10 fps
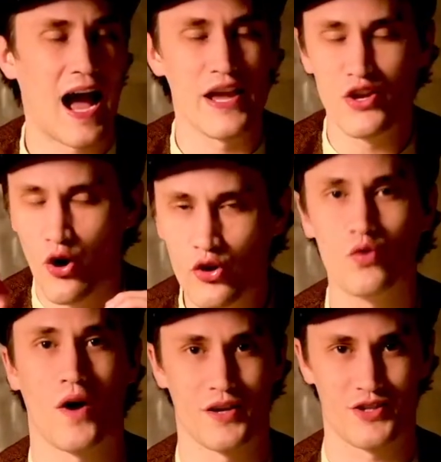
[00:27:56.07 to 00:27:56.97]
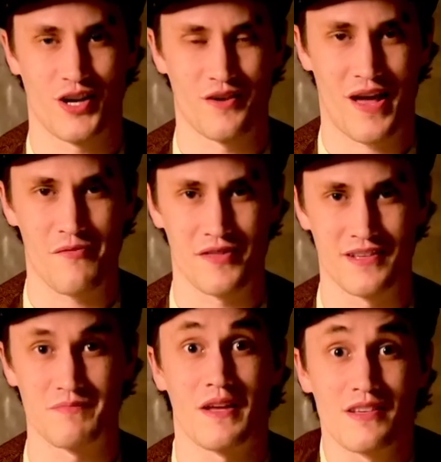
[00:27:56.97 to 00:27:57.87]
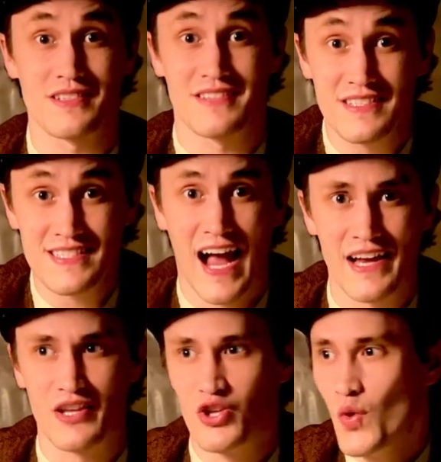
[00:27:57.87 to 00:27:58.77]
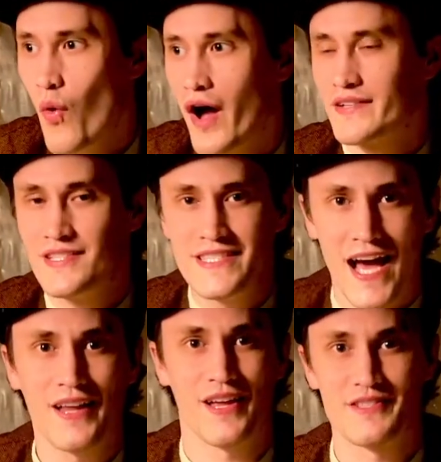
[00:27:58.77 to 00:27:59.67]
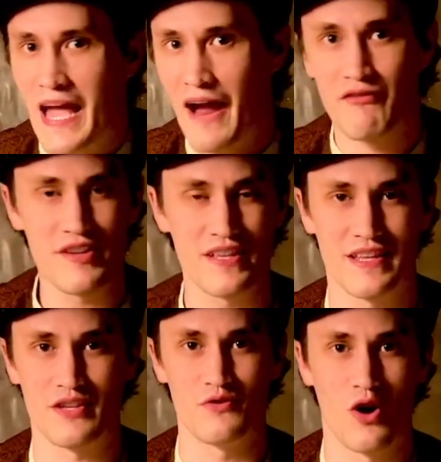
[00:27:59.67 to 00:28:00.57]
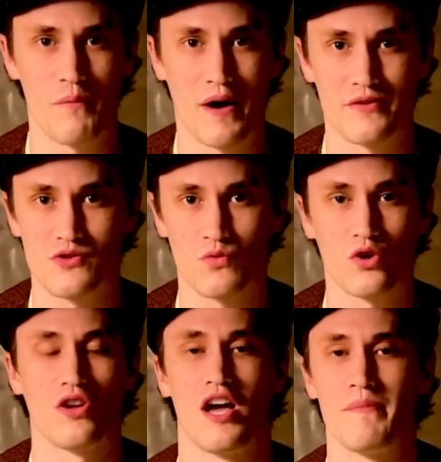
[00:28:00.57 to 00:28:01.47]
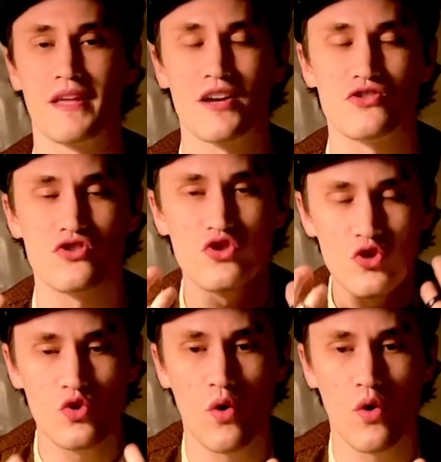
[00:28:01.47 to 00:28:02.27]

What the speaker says: know you want to share that with us because it's exciting. You want to tell us everything that you know about this world because you